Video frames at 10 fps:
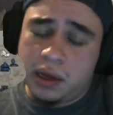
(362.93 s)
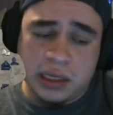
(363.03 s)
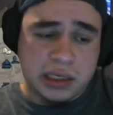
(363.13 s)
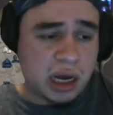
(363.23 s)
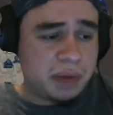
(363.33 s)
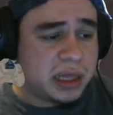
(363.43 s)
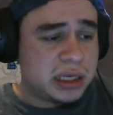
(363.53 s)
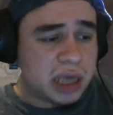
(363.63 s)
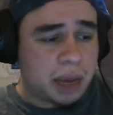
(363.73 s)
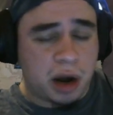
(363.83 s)
it's going to be the
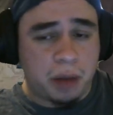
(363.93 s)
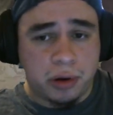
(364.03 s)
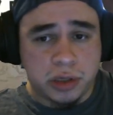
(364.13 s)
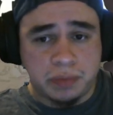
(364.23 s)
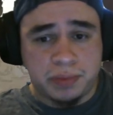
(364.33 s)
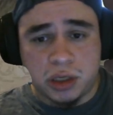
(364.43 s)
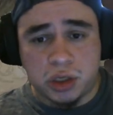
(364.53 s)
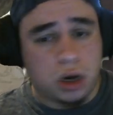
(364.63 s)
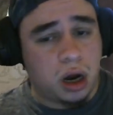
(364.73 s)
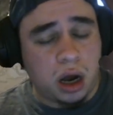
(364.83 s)
same, and I'll post a
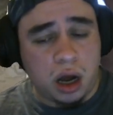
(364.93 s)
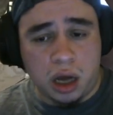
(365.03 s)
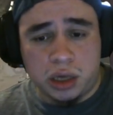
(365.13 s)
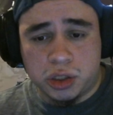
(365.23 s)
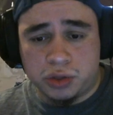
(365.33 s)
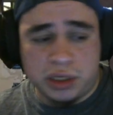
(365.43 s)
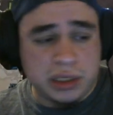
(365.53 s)
picture on screen.